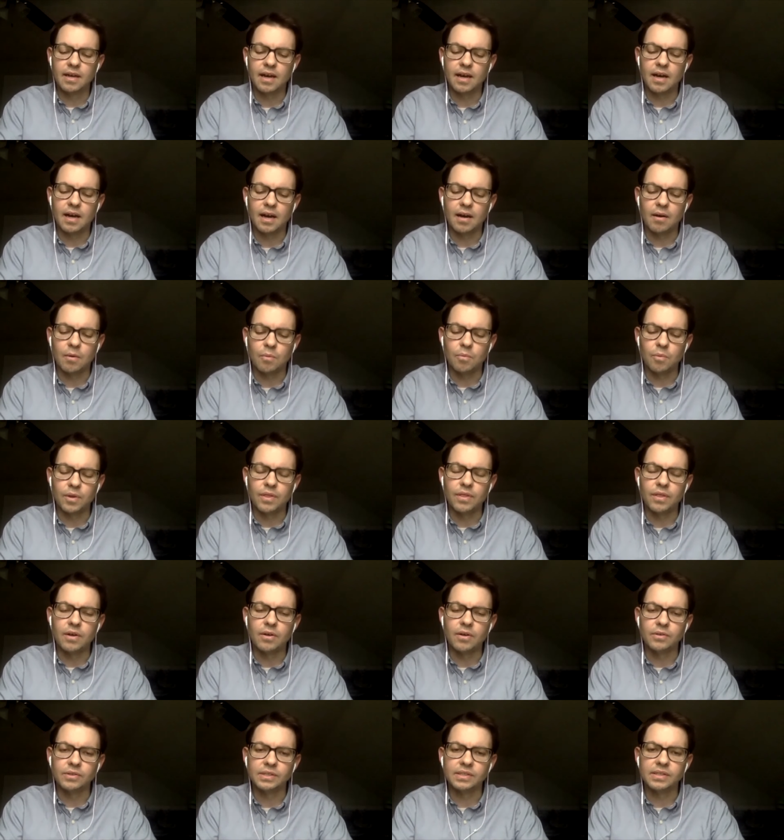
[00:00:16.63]
uh, with
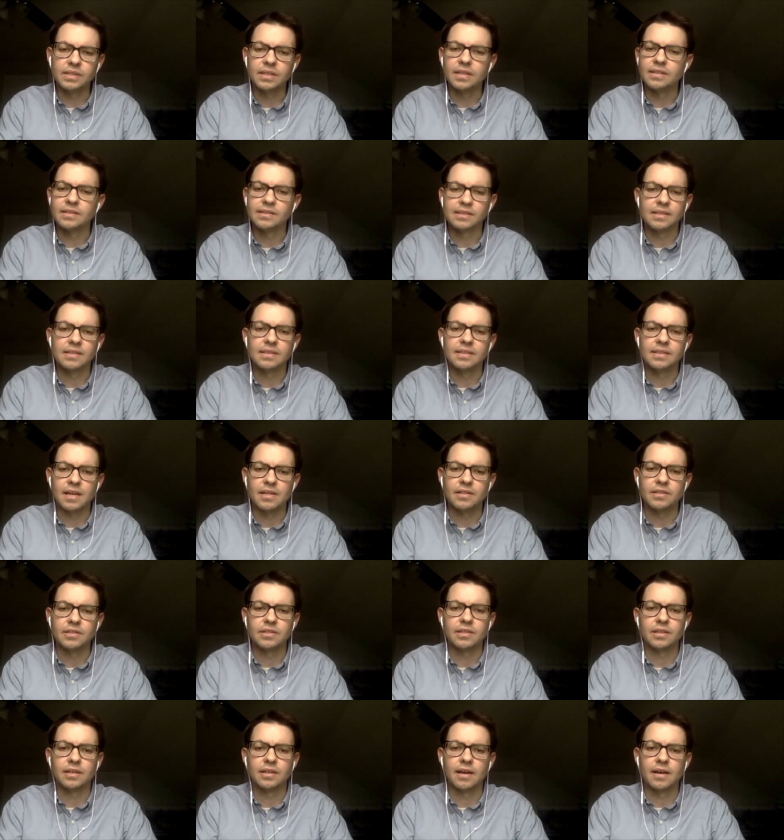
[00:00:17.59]
those things in
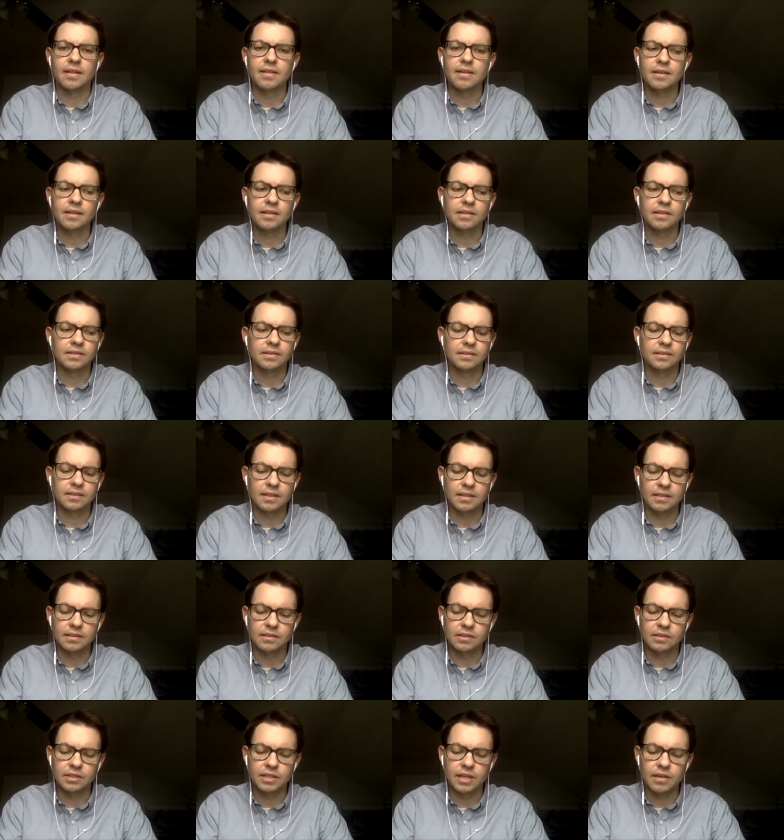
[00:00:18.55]
tension? I think it's
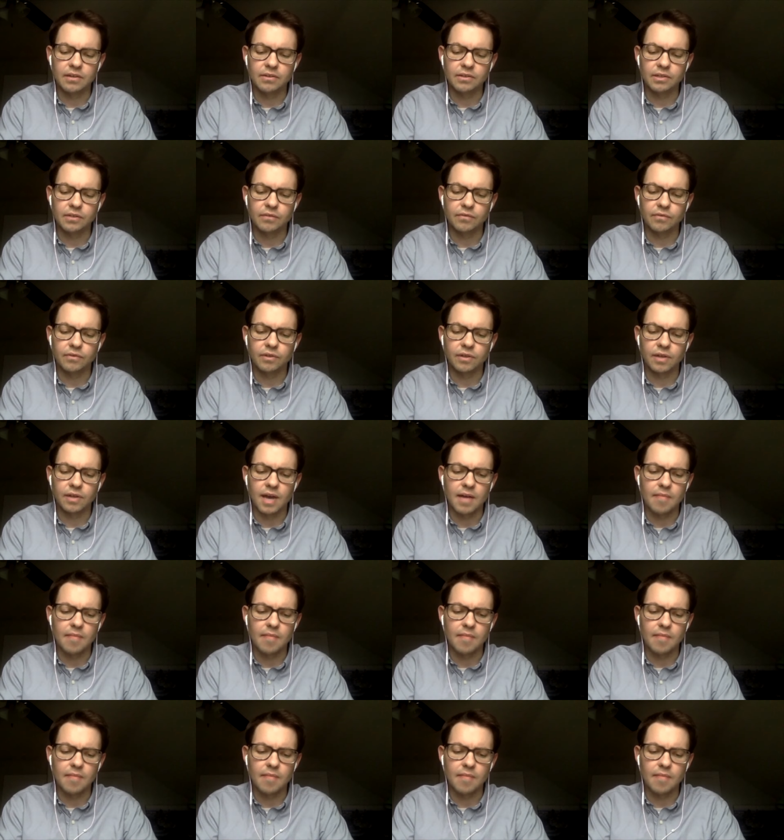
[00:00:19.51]
it's challenging for a lot